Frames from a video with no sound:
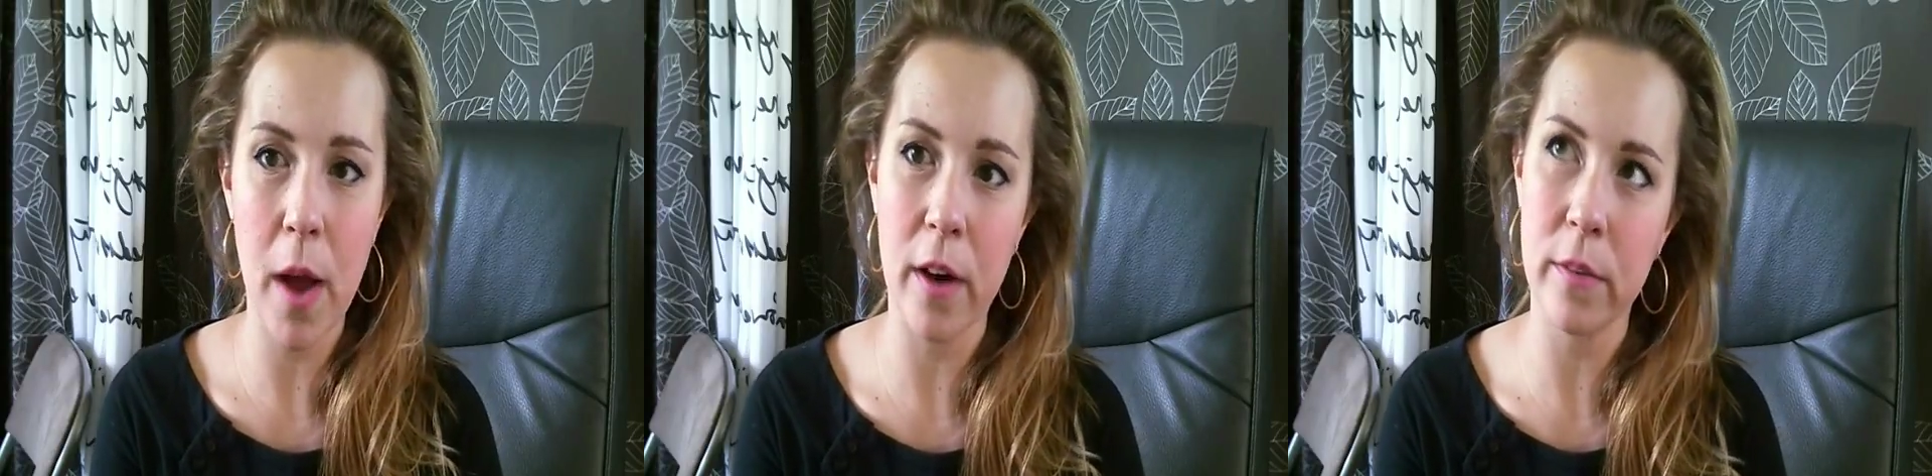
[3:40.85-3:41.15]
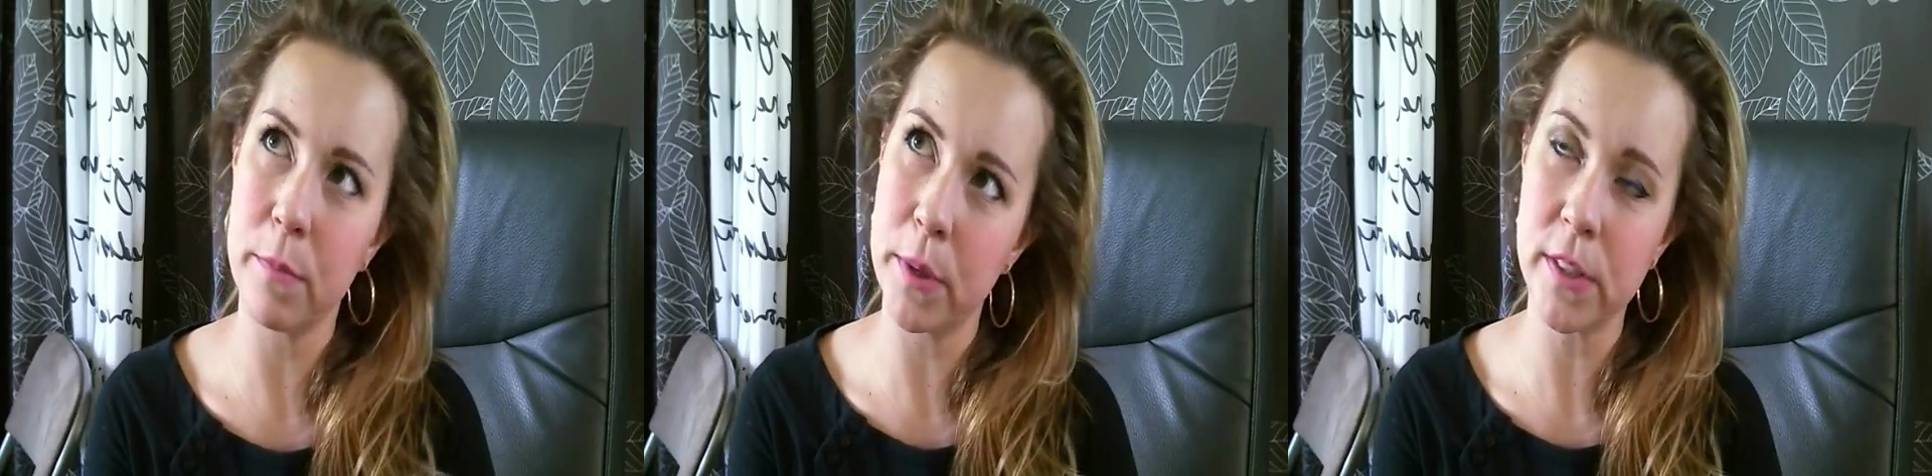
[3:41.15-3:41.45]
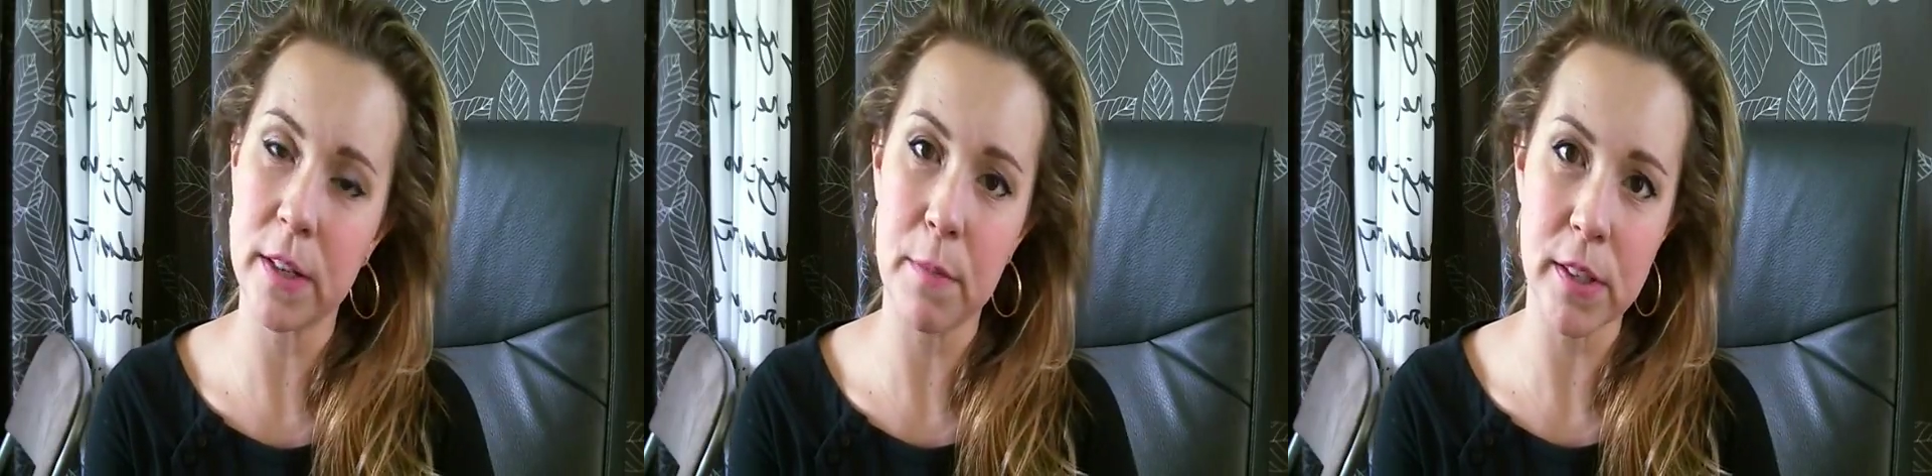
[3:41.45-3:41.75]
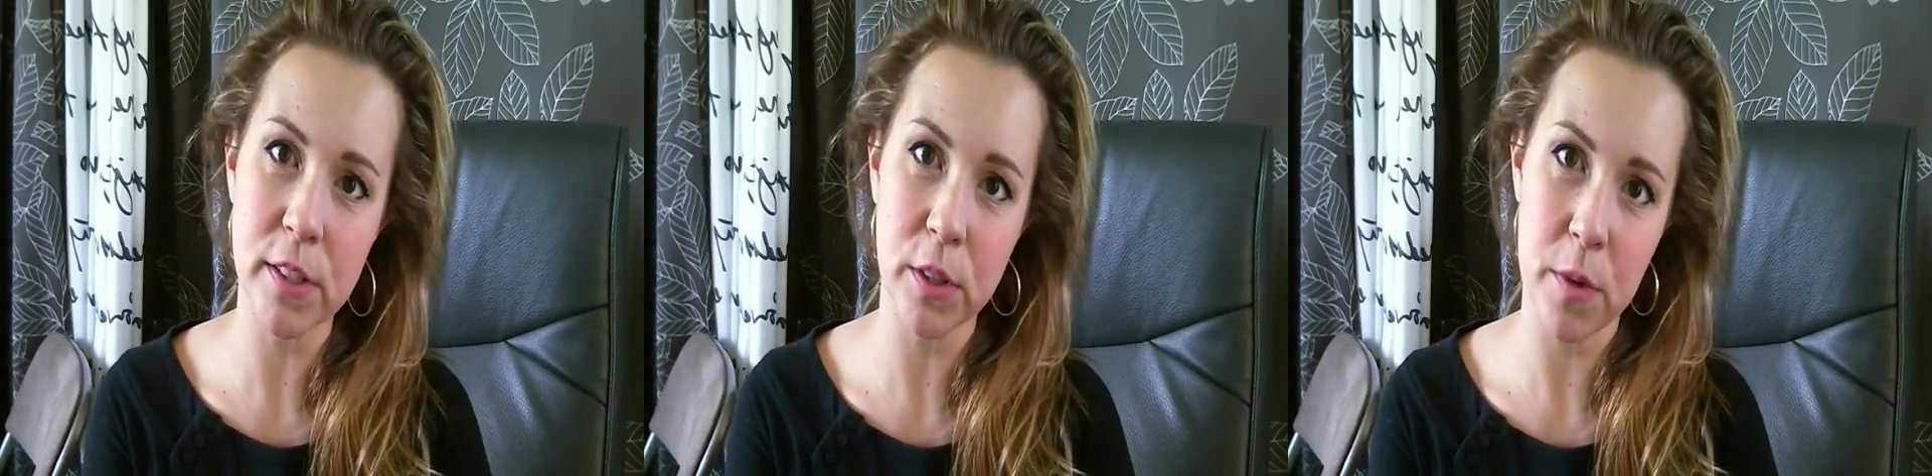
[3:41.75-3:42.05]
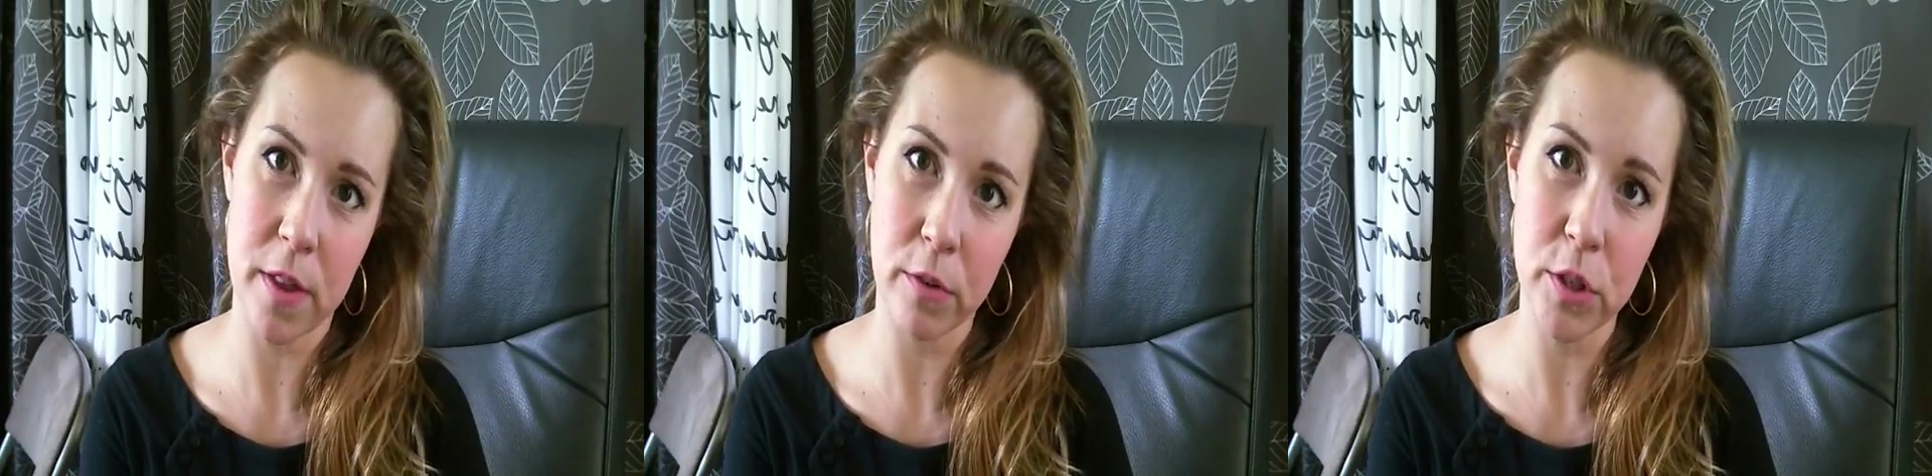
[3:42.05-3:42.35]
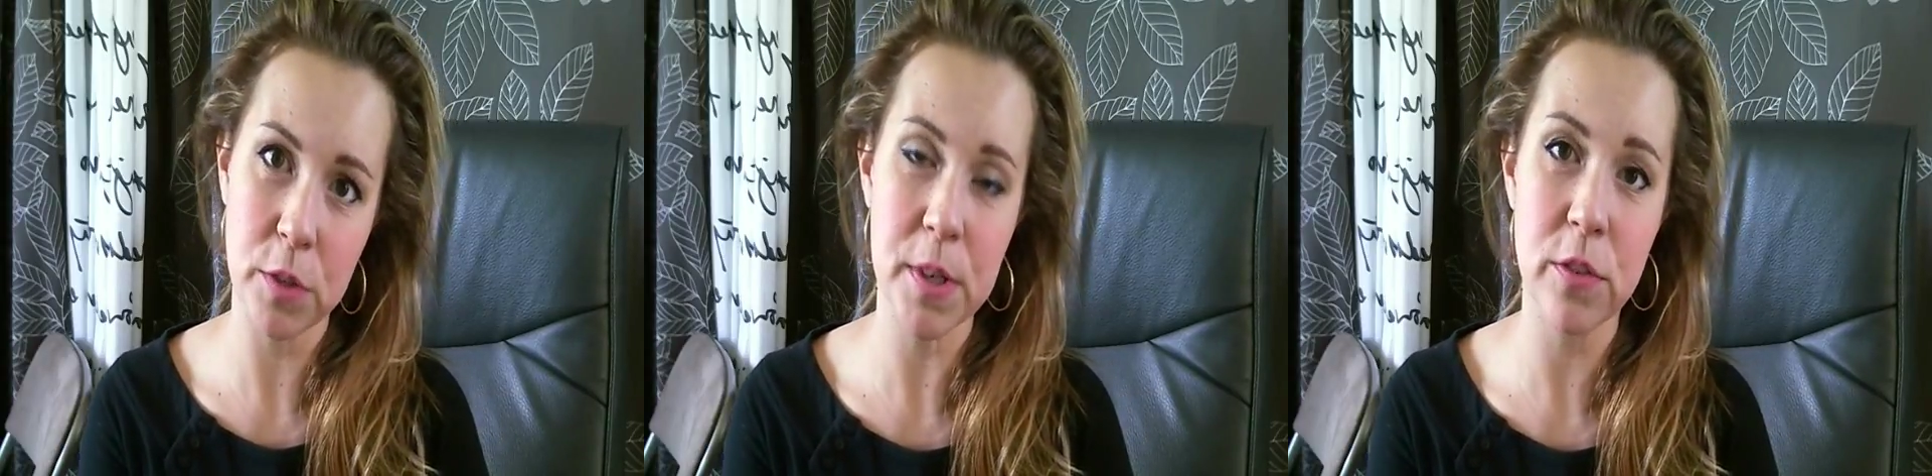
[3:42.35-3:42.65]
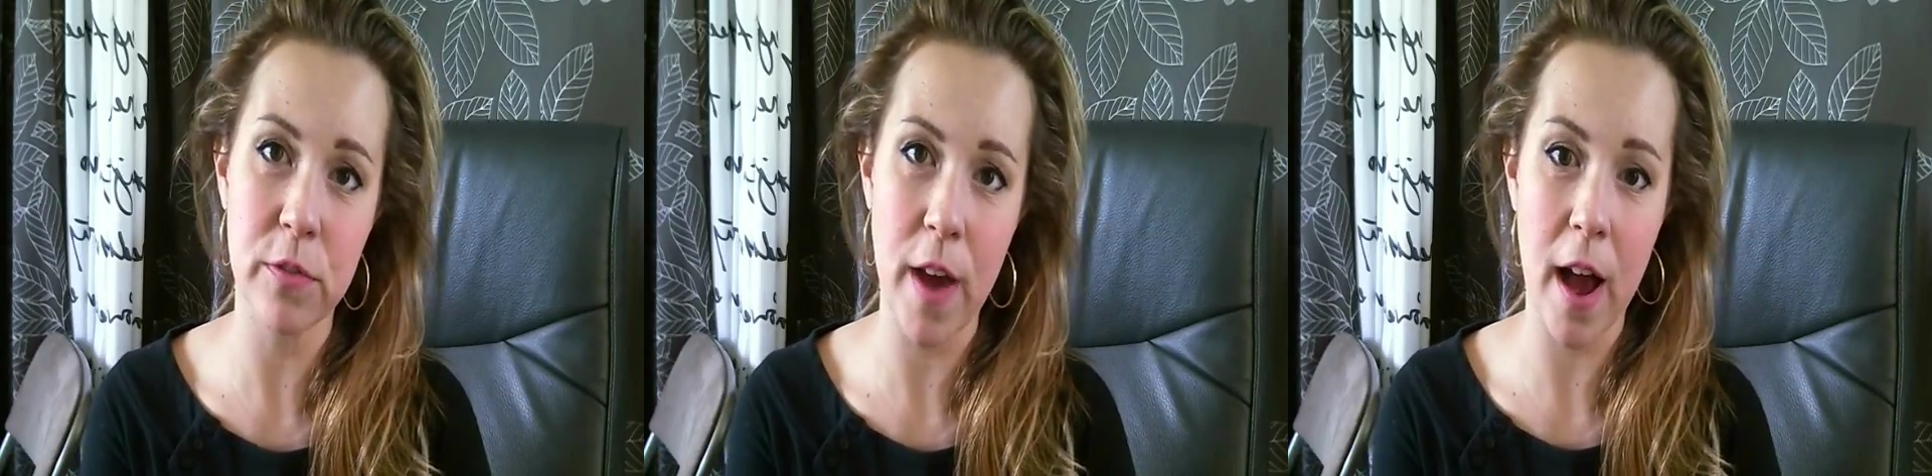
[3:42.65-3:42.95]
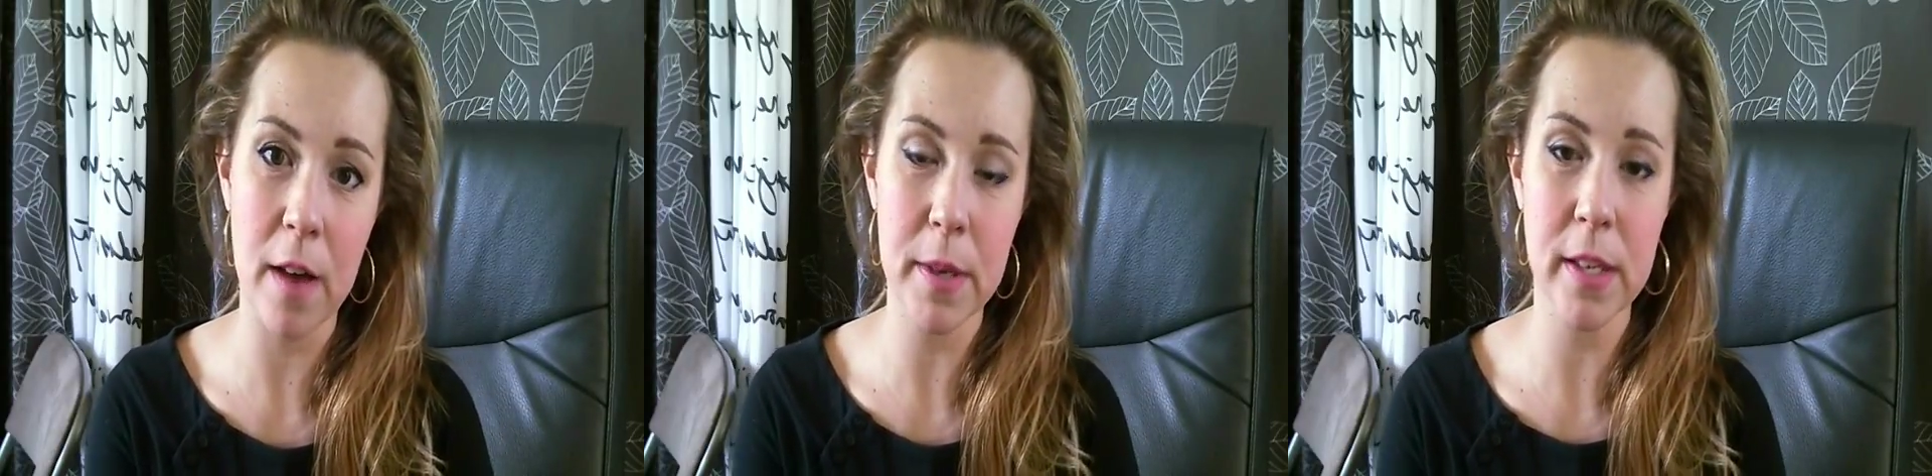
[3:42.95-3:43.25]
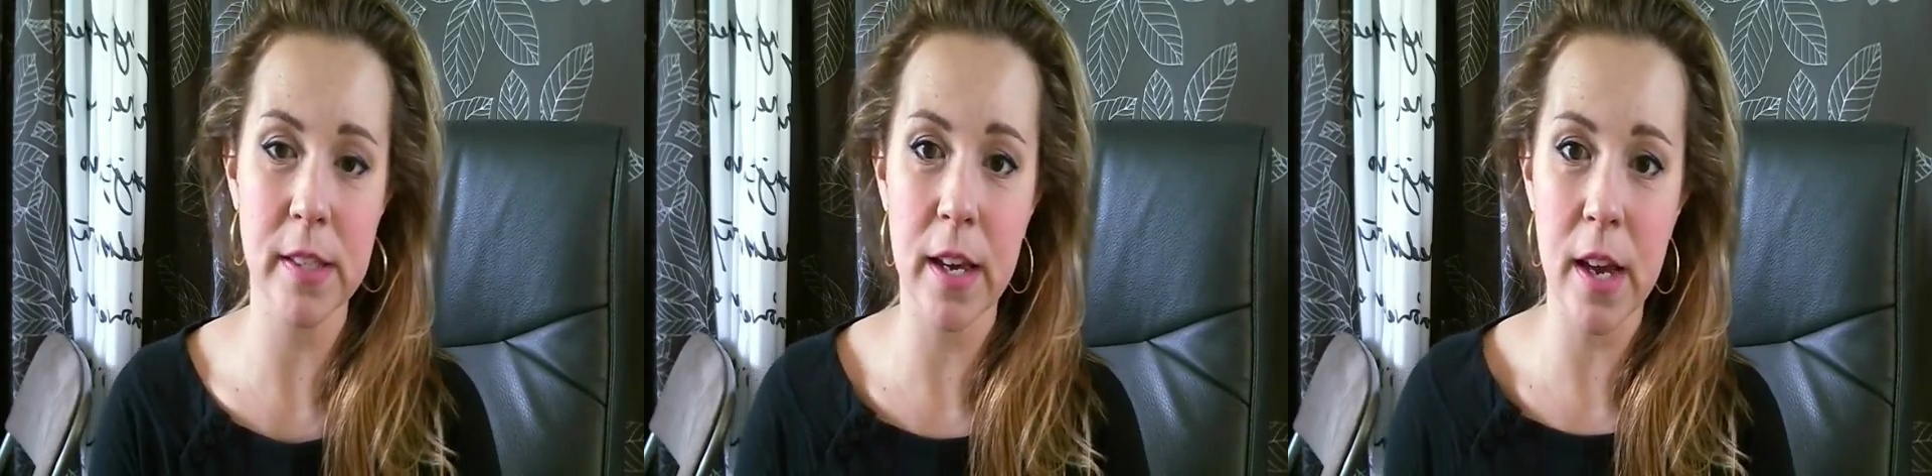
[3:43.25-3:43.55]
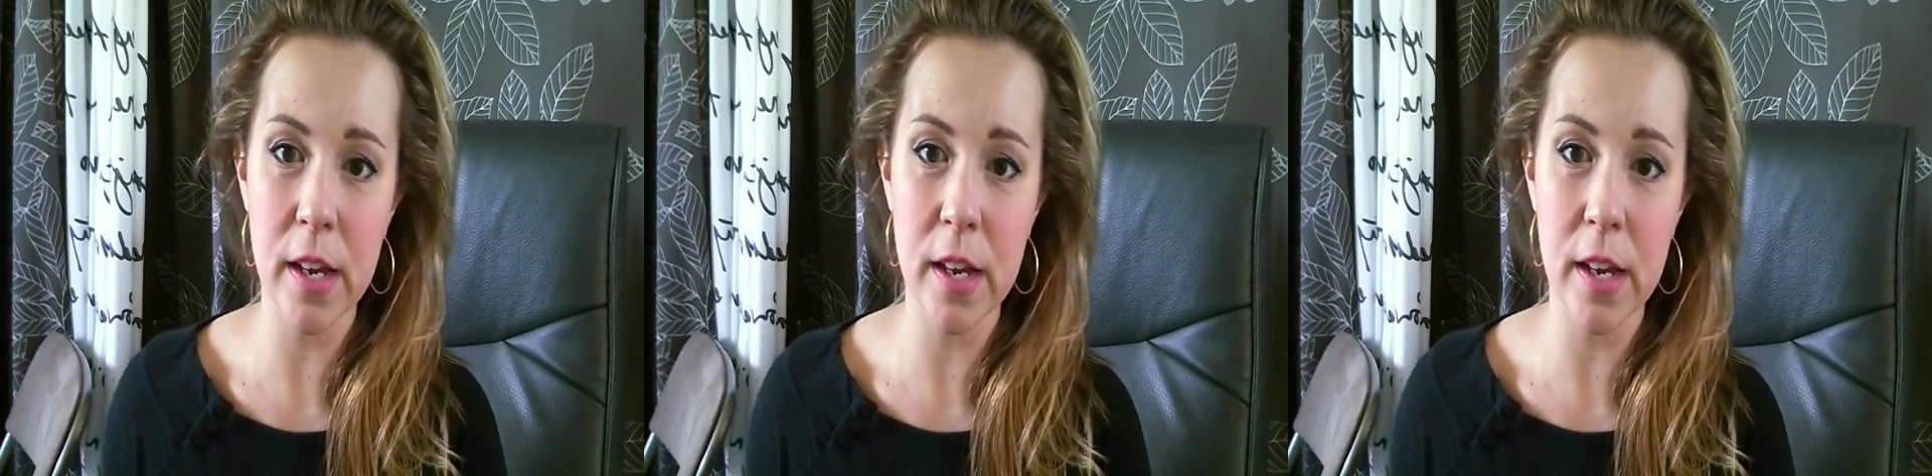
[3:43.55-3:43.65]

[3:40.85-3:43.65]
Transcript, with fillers: how building muscle without too much fat because I,